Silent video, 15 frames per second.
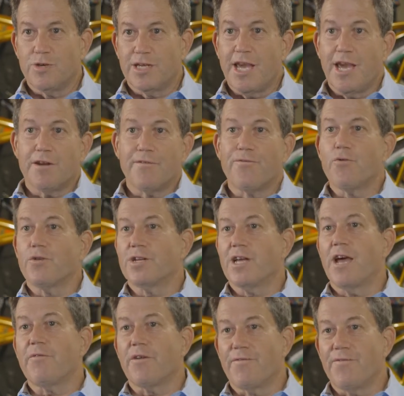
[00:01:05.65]
We can't afford to
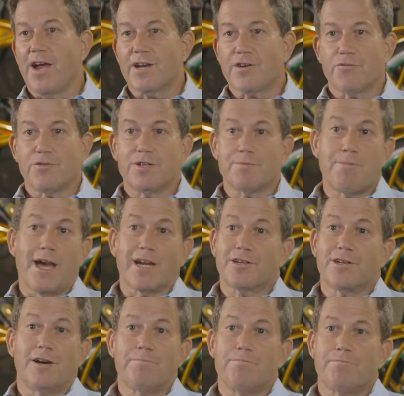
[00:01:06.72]
have our factories backed up